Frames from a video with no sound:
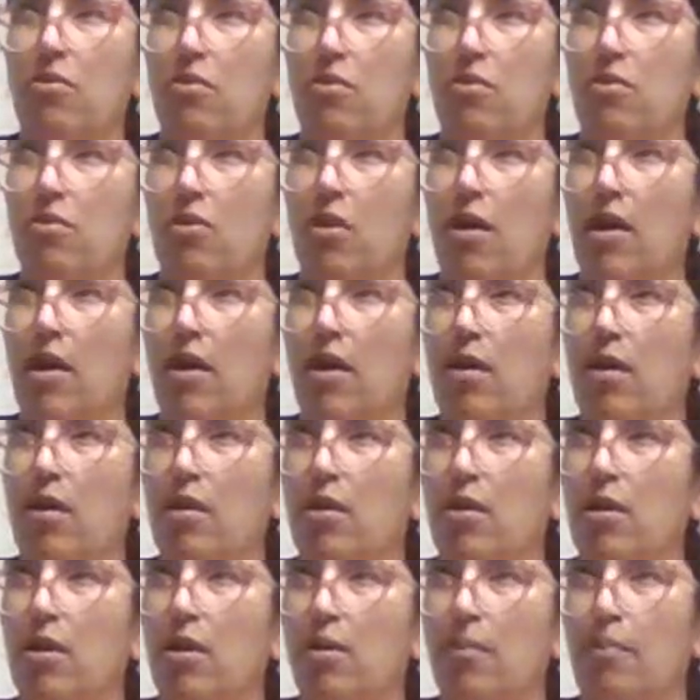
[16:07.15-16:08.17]
there's like
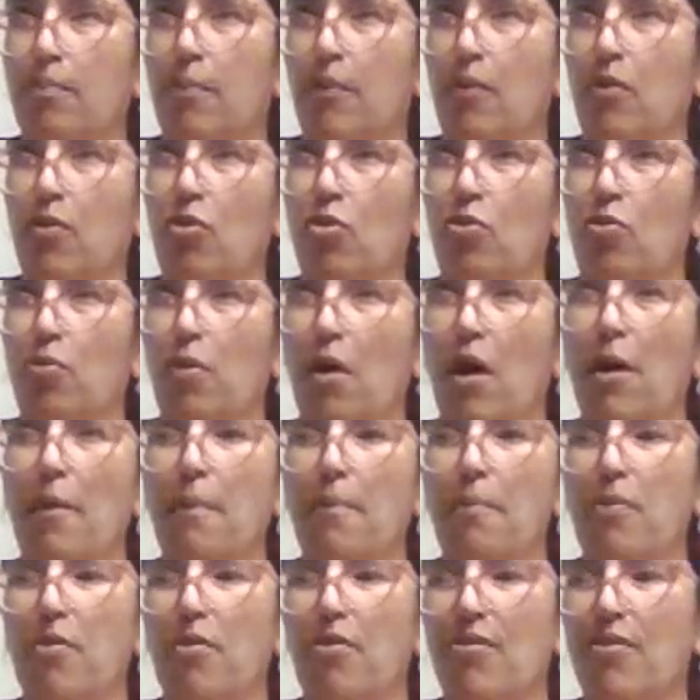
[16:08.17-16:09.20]
book
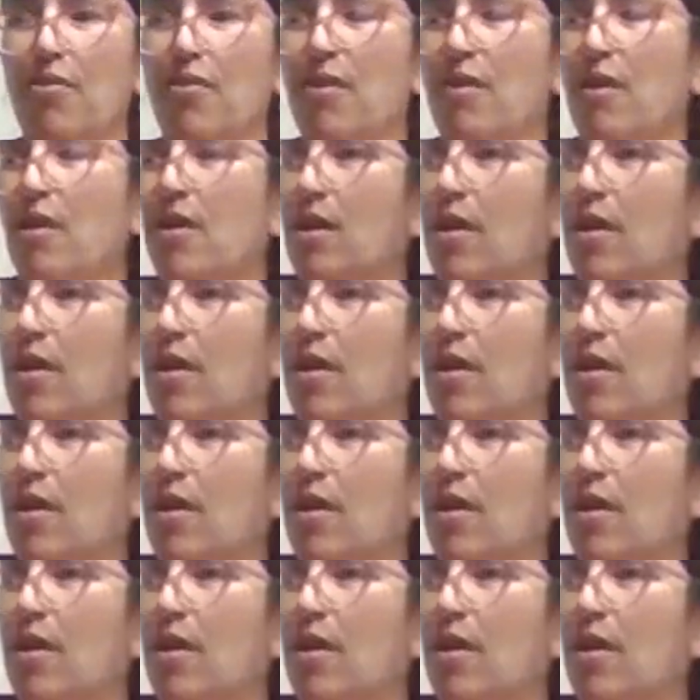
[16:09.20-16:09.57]
swaps,